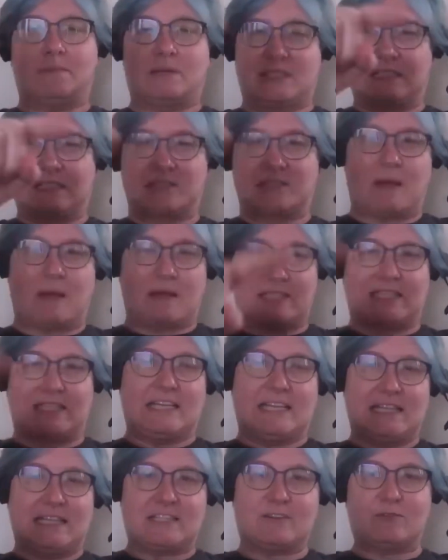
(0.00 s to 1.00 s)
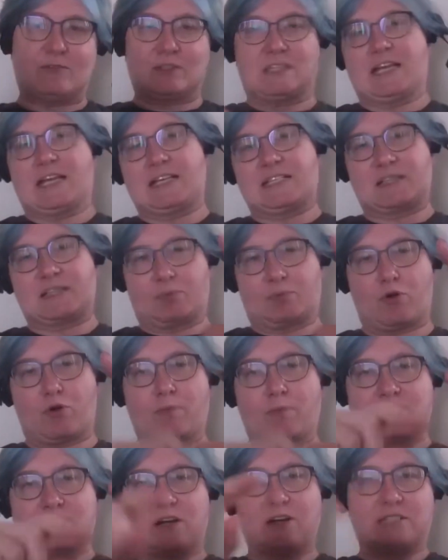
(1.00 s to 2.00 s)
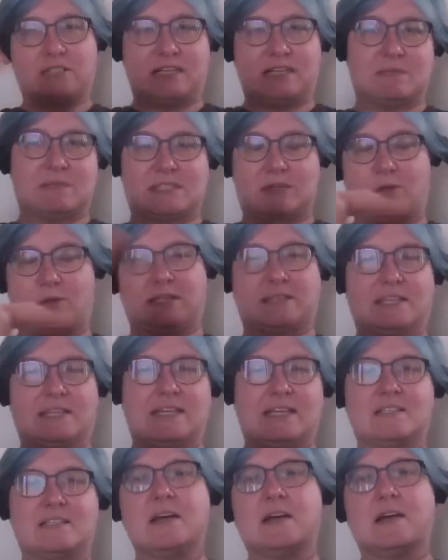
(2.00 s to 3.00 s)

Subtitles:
is espousing these different things. The Pro Bazaar team is doing these